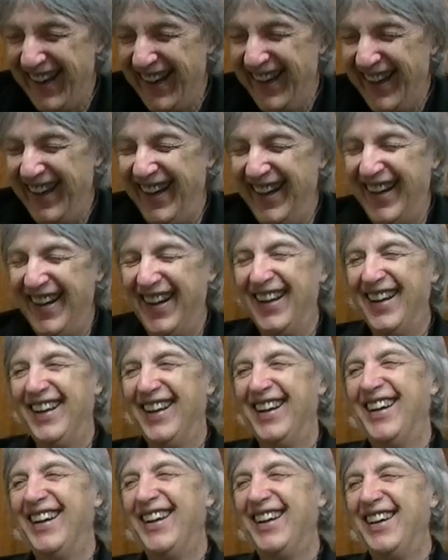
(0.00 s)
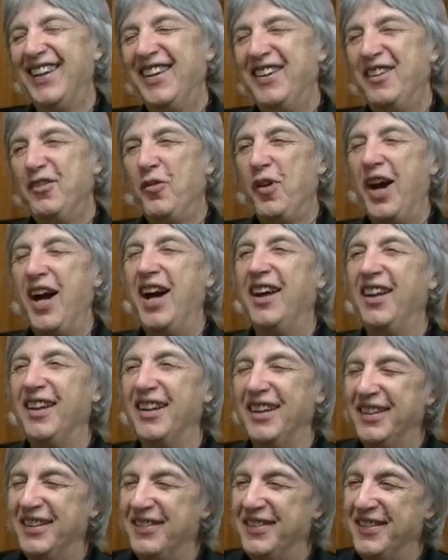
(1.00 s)
I mean, uh, did it well,
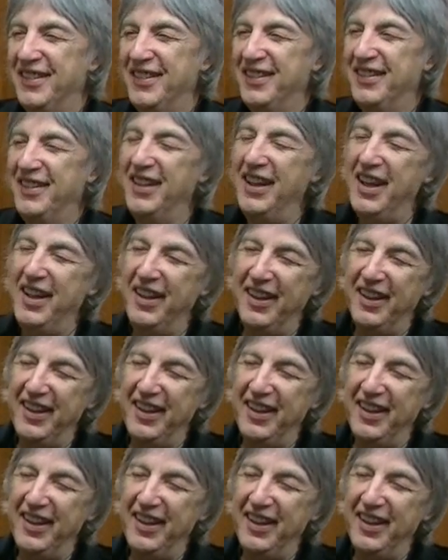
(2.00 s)
happen like that? Let,